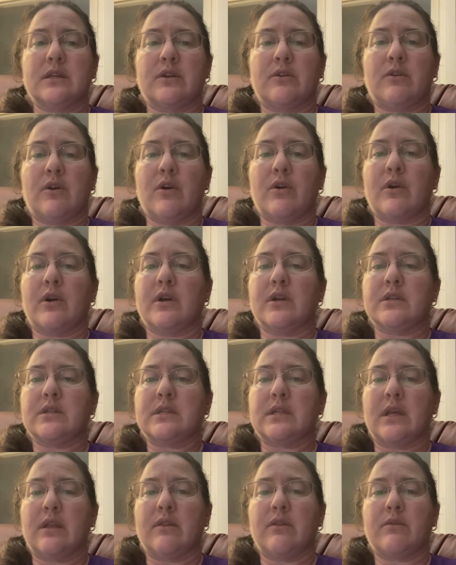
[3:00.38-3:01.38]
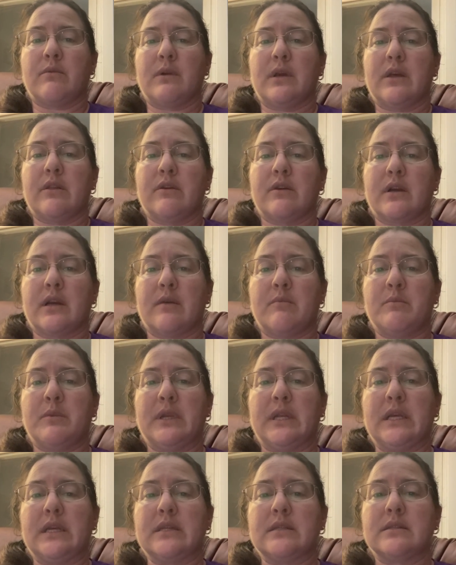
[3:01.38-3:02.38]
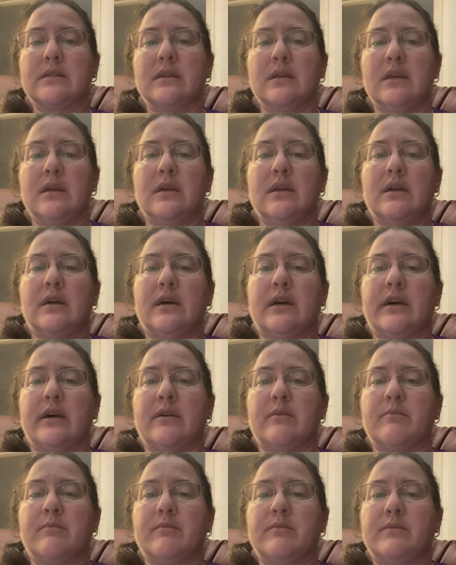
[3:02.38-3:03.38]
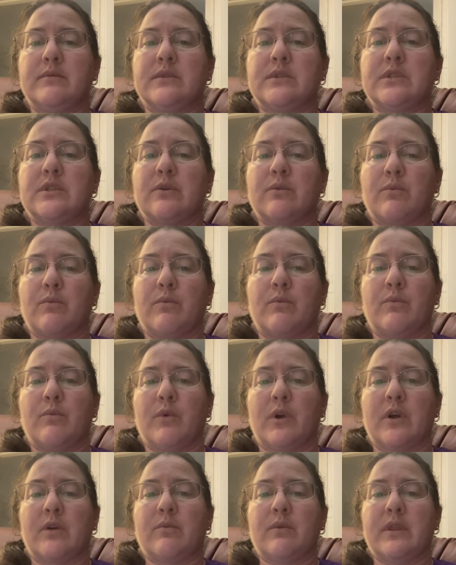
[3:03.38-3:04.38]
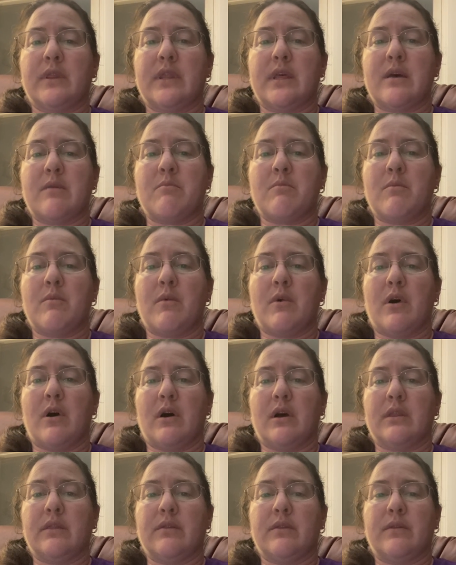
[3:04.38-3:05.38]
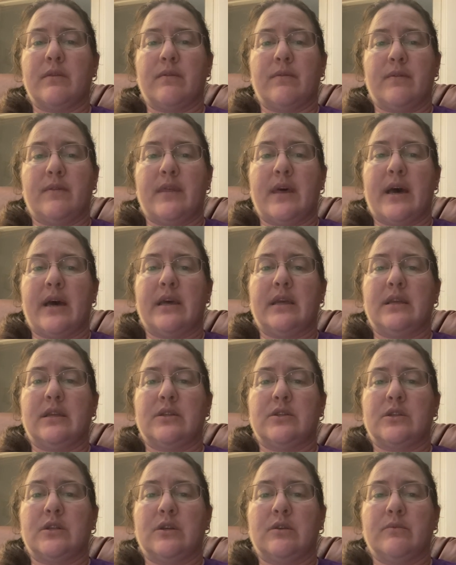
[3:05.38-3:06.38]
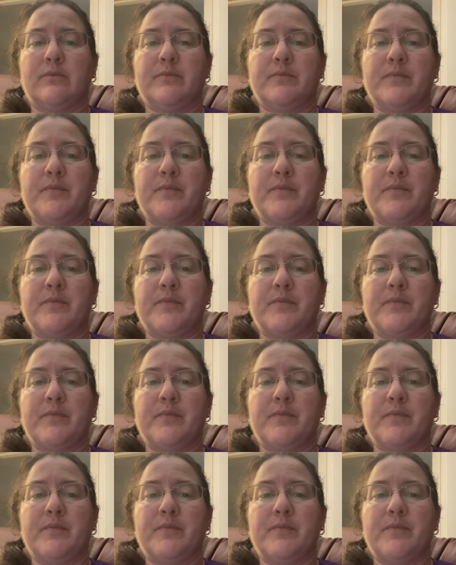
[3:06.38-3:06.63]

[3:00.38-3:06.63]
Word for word: and Kroger's and three other companies um, to work with them on that issue.